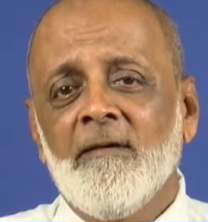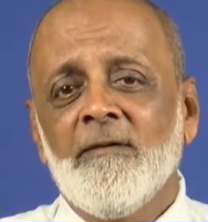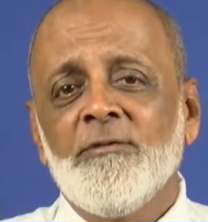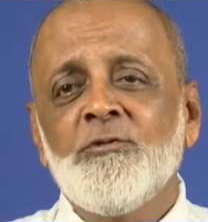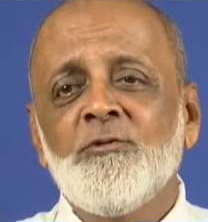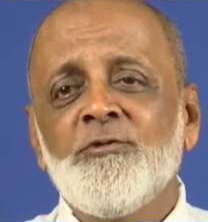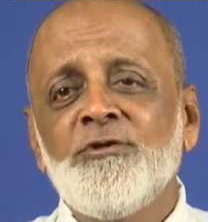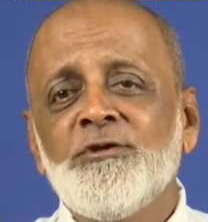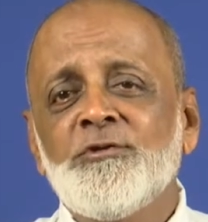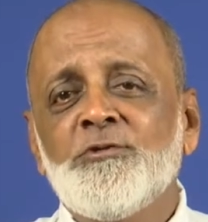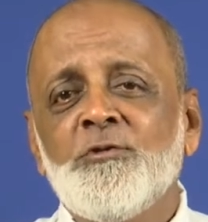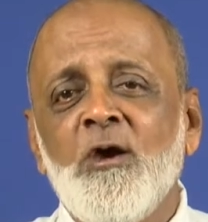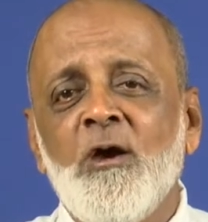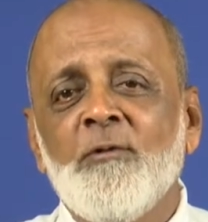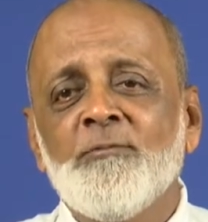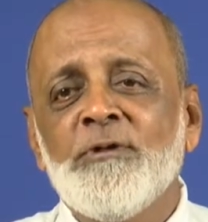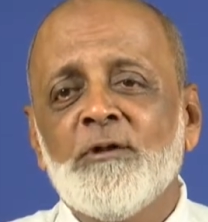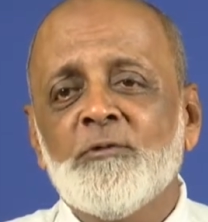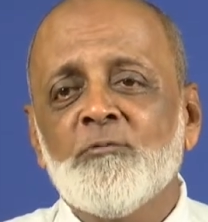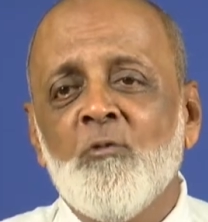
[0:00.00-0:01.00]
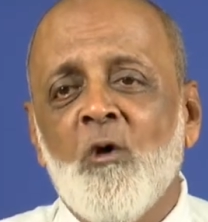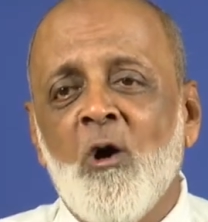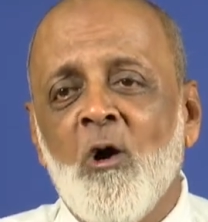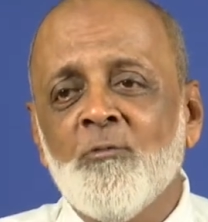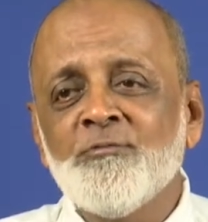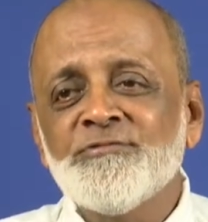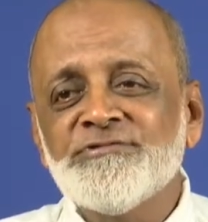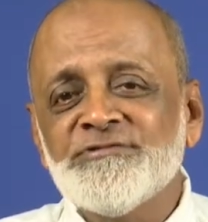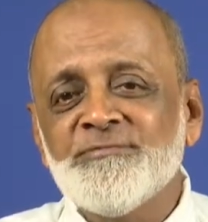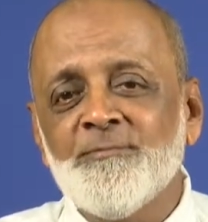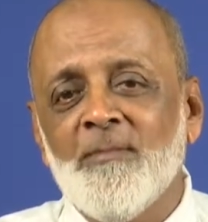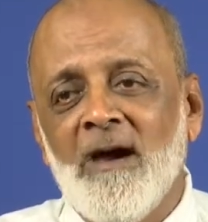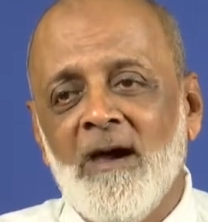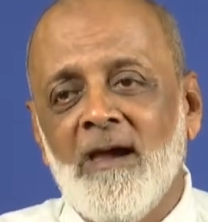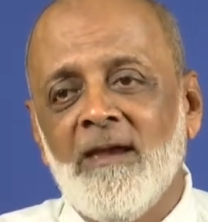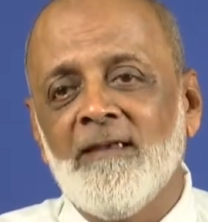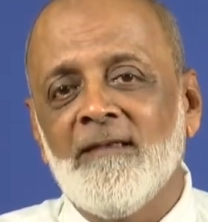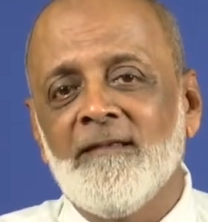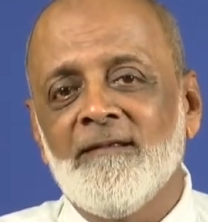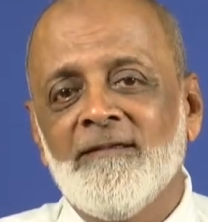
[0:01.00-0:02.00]
You need to have that warm
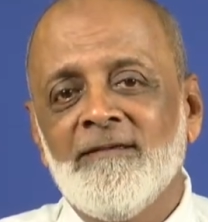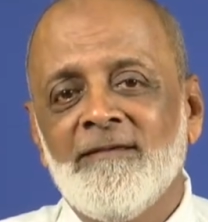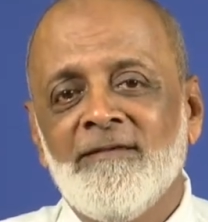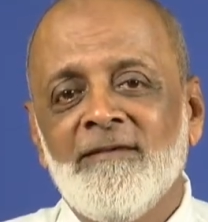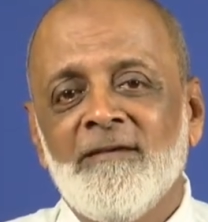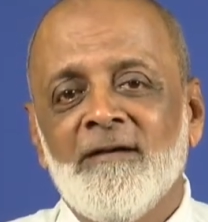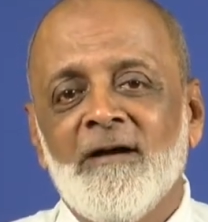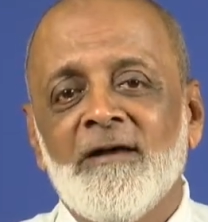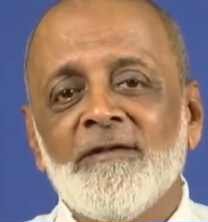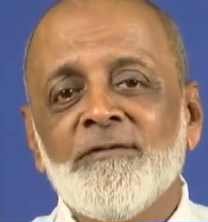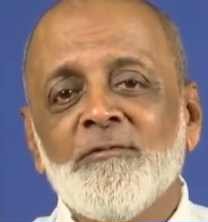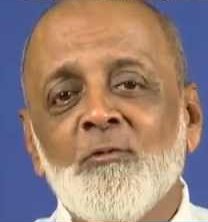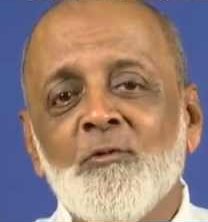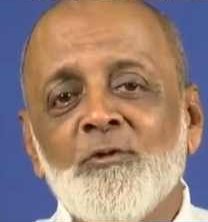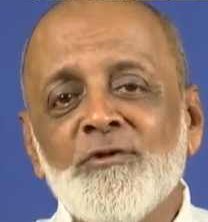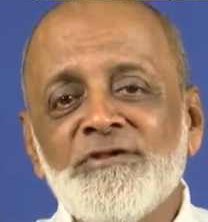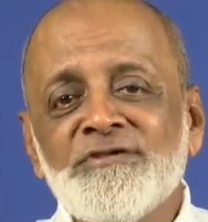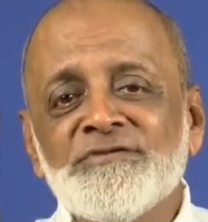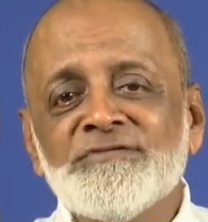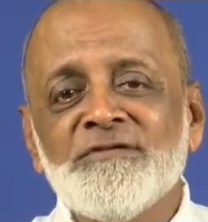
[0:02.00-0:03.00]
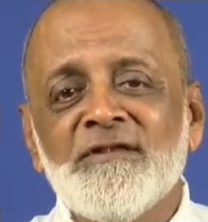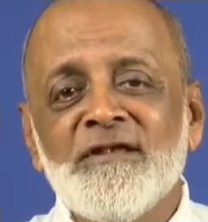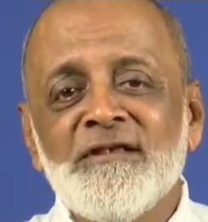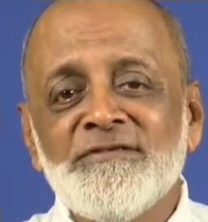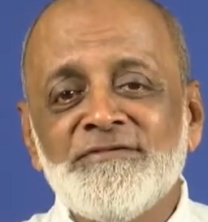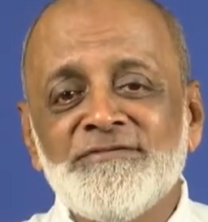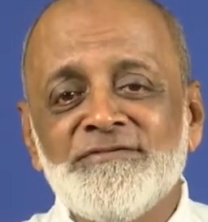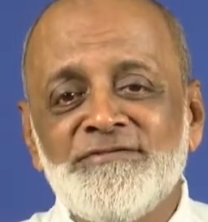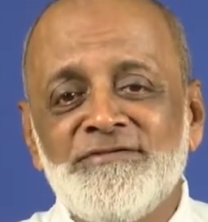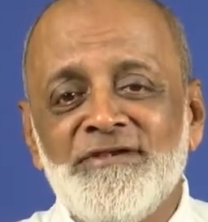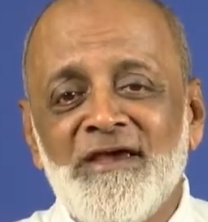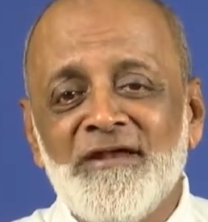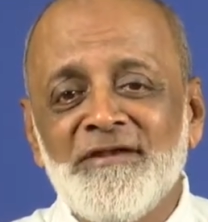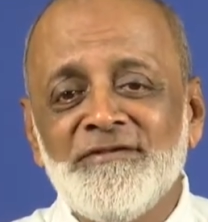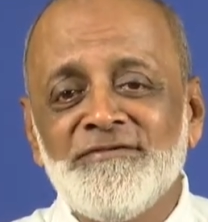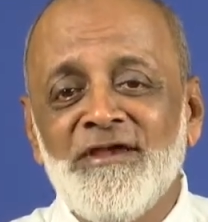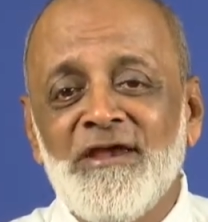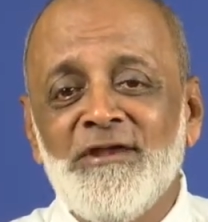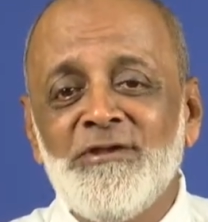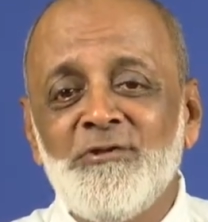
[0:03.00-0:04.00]
smile, an original,
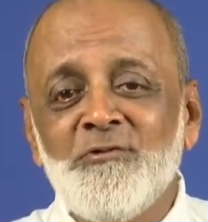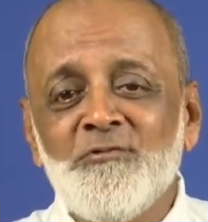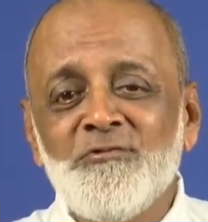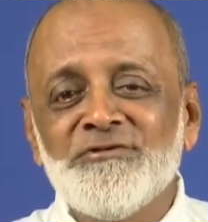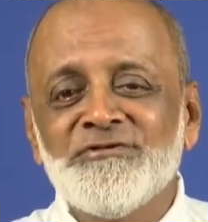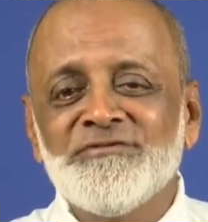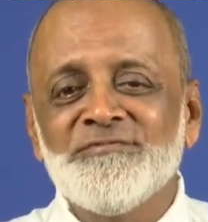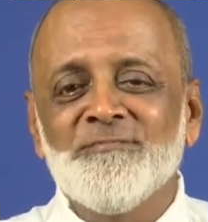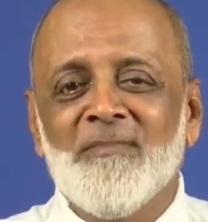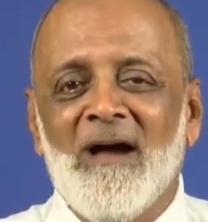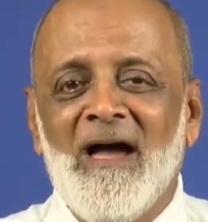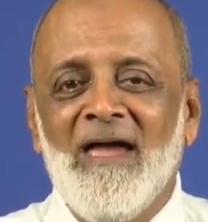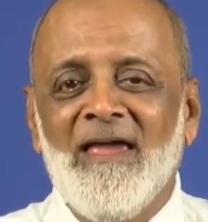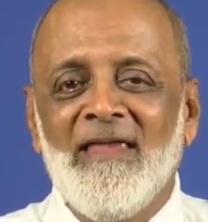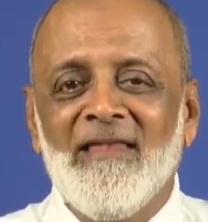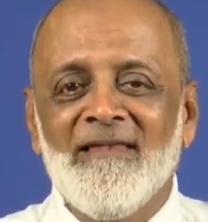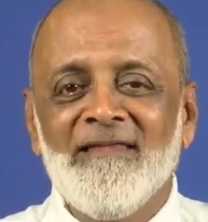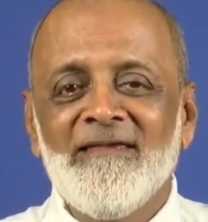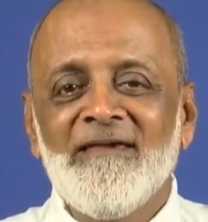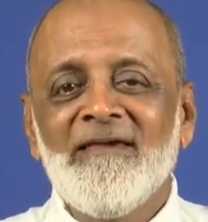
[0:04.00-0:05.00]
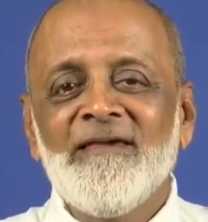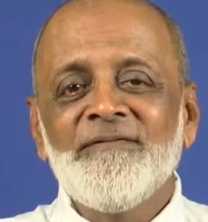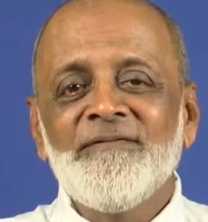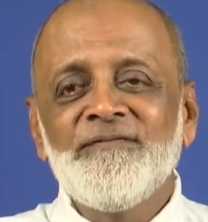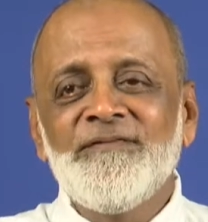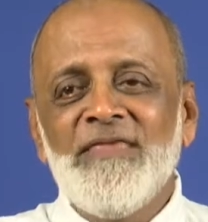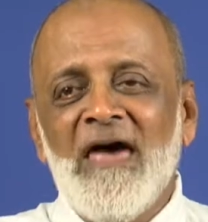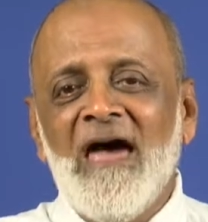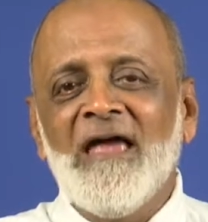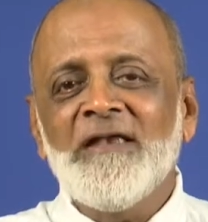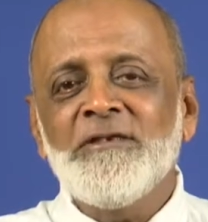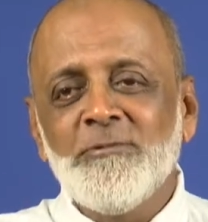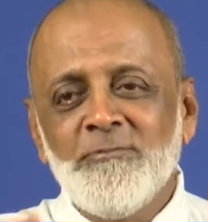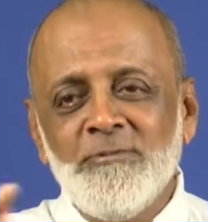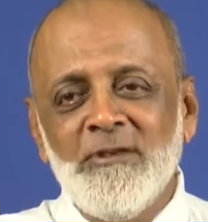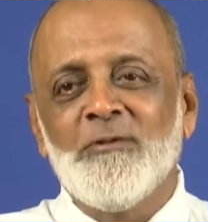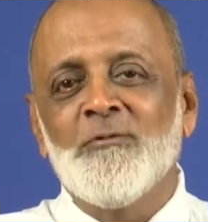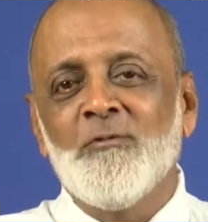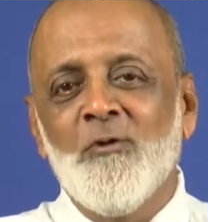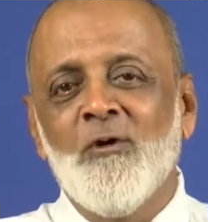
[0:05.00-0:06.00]
genuine smile. That
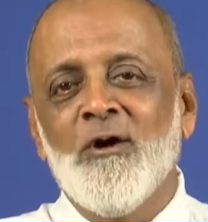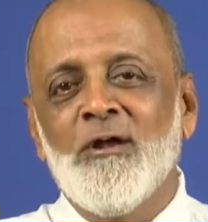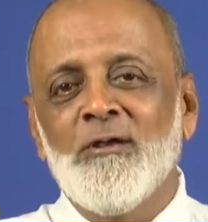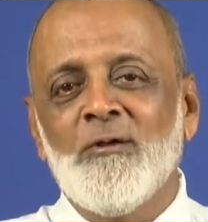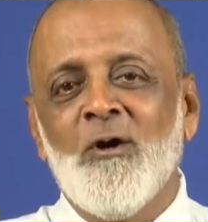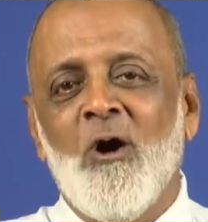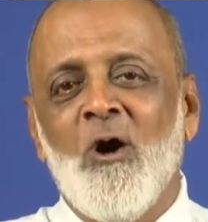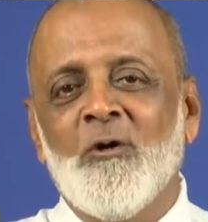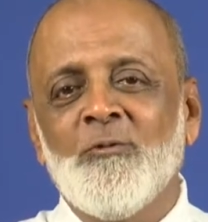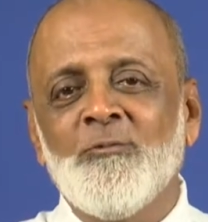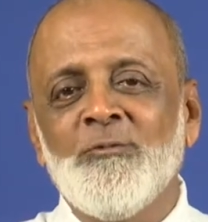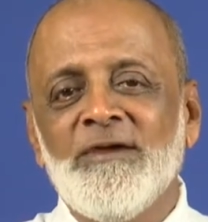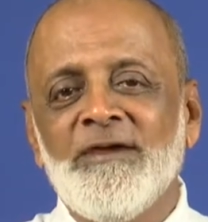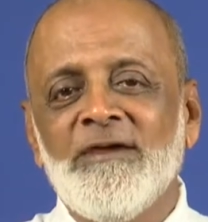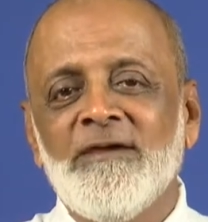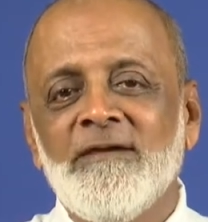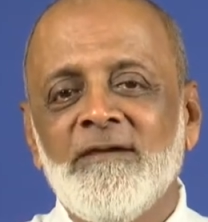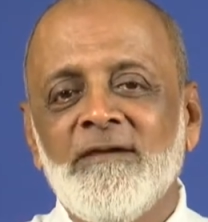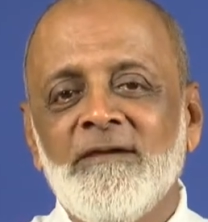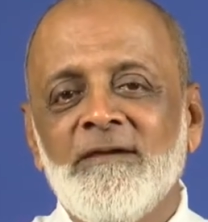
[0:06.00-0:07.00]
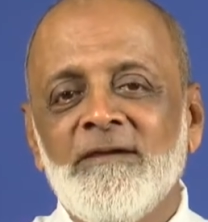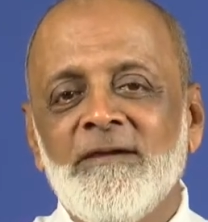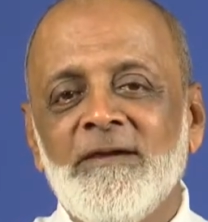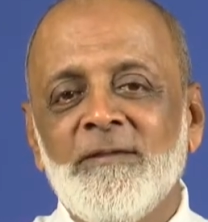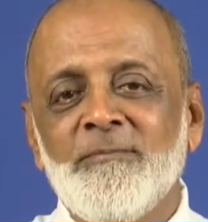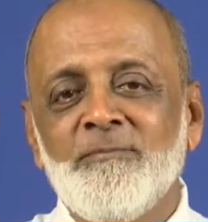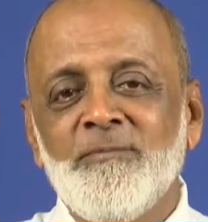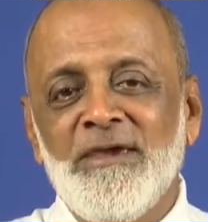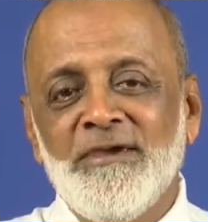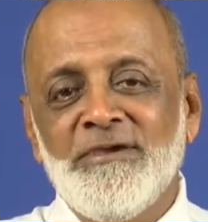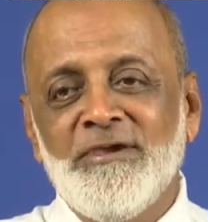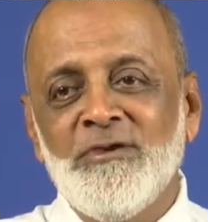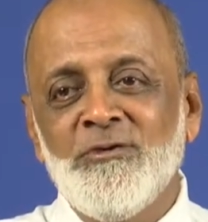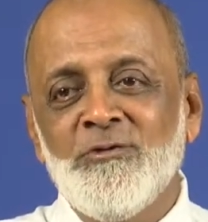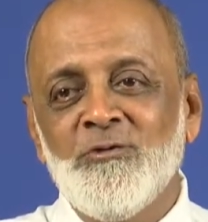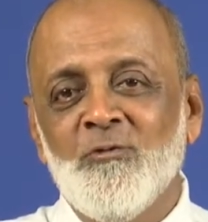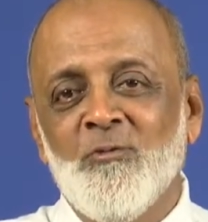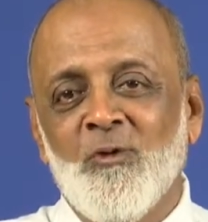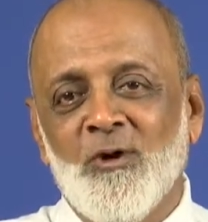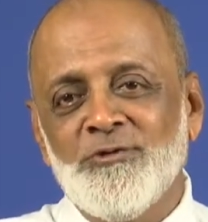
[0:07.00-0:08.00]
will go a long way in making
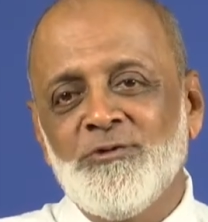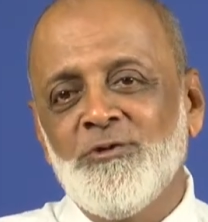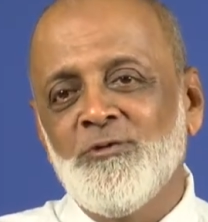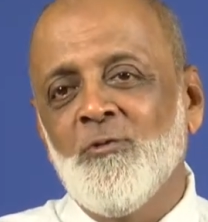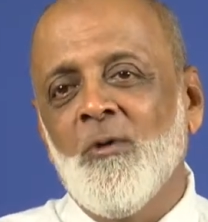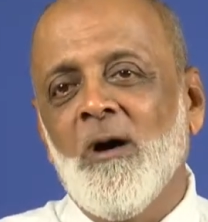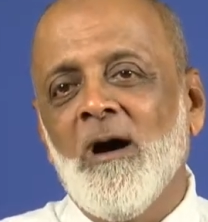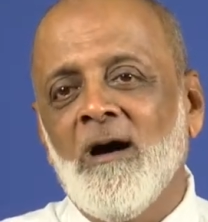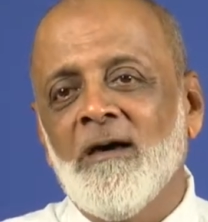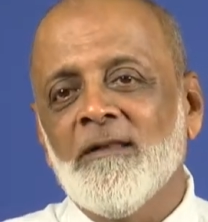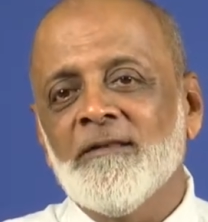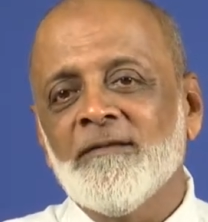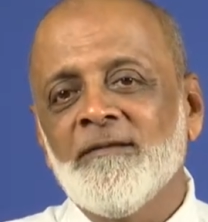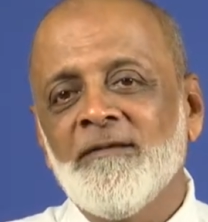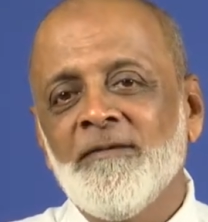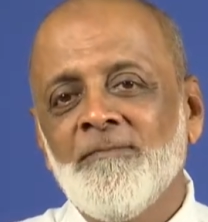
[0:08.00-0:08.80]
you what you are.